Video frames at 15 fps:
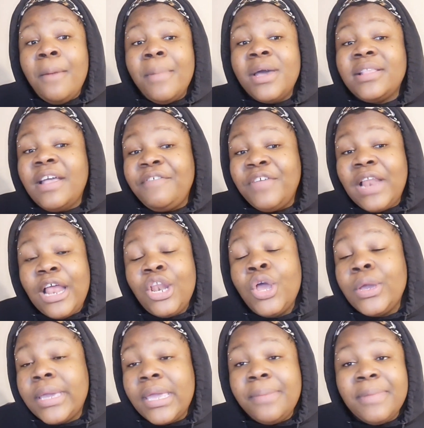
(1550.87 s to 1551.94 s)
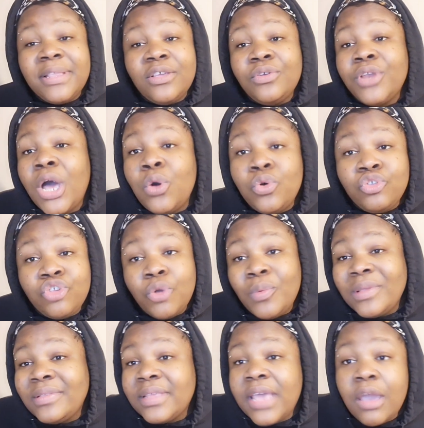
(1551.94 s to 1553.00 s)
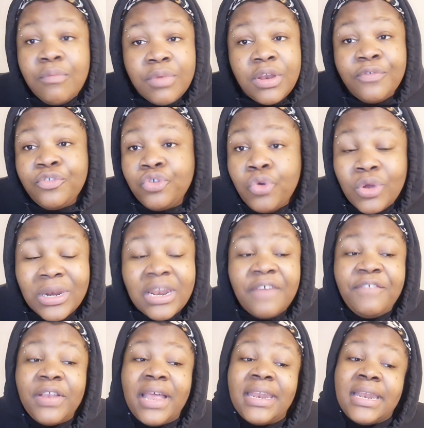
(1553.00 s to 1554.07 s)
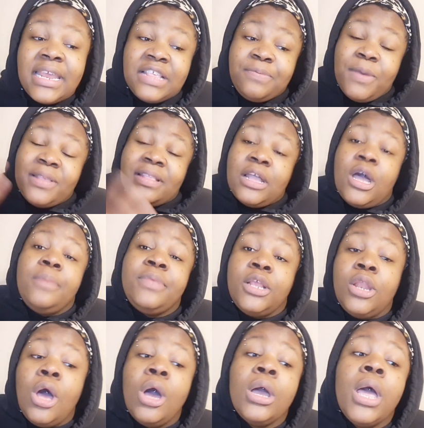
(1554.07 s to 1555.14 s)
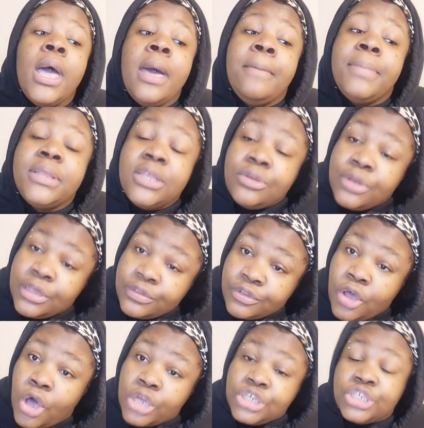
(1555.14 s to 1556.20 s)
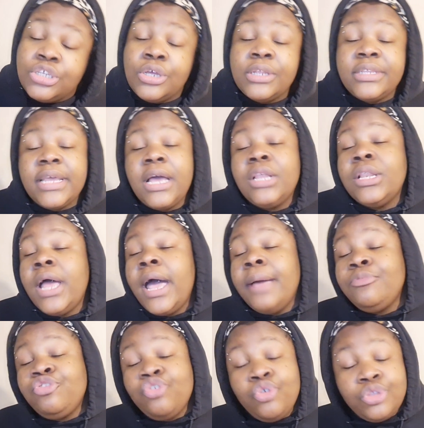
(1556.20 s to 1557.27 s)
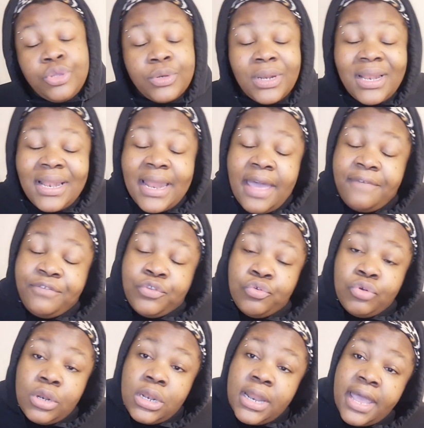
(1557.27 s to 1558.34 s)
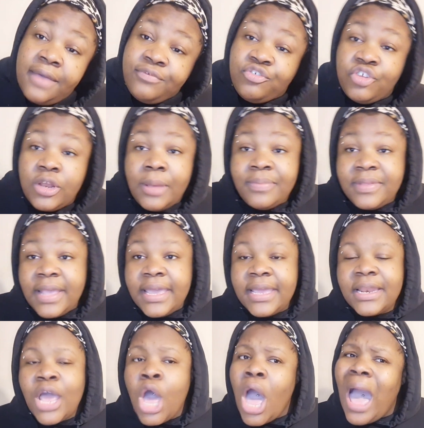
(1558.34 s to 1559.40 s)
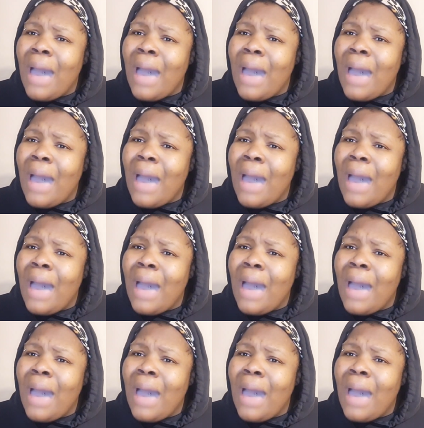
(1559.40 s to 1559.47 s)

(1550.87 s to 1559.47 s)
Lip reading: because I feel like low-key Matilda also wants to get rid of Sean, and I feel like the next person that comes along, Matilda is gone, she's going to tell Sean to the left, you know what I'm saying?